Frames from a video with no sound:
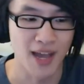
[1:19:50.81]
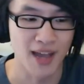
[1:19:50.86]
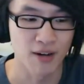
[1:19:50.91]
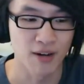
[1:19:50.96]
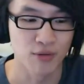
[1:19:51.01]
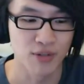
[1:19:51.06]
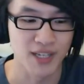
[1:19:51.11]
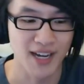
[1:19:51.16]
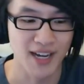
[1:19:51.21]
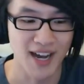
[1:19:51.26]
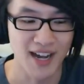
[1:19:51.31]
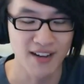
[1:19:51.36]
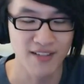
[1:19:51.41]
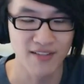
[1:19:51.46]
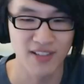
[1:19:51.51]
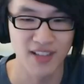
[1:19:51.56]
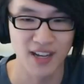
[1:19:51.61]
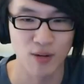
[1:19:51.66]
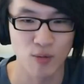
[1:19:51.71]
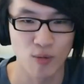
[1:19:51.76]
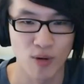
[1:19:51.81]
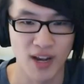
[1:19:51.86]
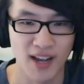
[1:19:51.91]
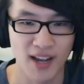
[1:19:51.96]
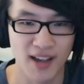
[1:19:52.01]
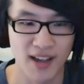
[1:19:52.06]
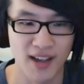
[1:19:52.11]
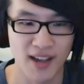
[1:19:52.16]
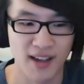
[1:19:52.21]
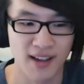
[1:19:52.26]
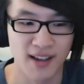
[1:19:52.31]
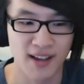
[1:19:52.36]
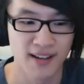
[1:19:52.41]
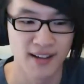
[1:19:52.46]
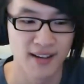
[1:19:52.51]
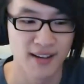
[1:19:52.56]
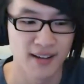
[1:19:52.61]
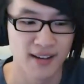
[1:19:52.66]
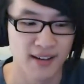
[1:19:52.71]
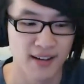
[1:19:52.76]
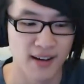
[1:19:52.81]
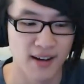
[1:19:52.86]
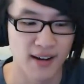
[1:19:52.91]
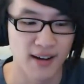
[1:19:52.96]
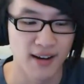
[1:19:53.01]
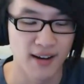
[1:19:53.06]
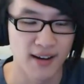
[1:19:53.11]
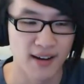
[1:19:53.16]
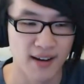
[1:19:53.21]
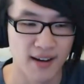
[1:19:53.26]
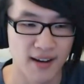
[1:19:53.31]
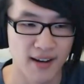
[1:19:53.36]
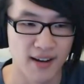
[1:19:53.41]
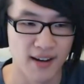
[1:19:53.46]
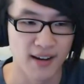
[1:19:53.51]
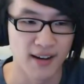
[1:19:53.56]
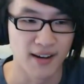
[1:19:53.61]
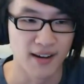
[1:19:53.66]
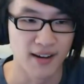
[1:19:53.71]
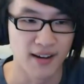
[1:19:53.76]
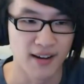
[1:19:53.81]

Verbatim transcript: and it was a kind of thing where, uh,